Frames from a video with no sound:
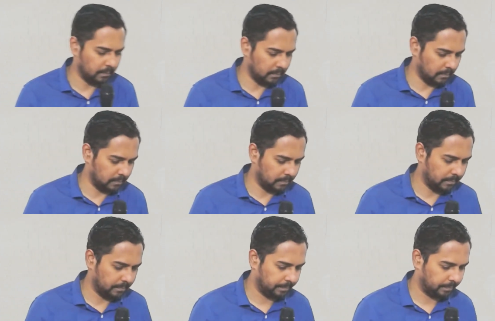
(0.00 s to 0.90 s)

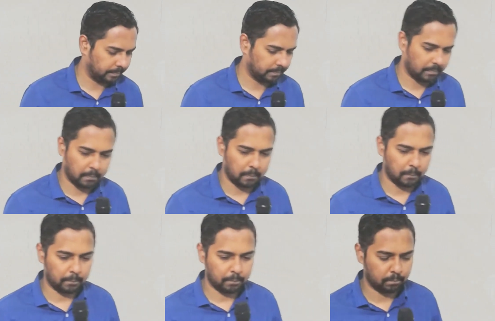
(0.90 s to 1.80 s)

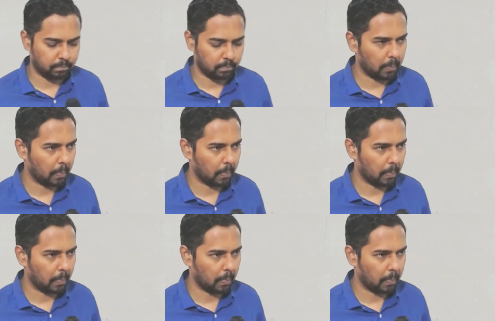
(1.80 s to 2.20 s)
(no one is talking)